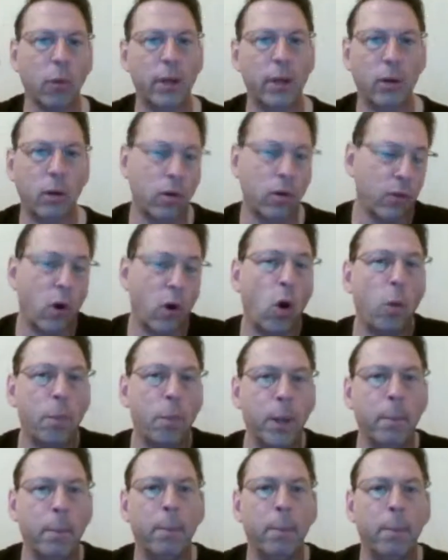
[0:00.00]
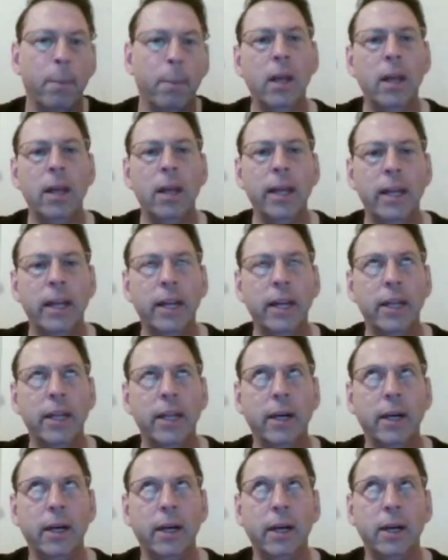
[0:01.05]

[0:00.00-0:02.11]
in 2017.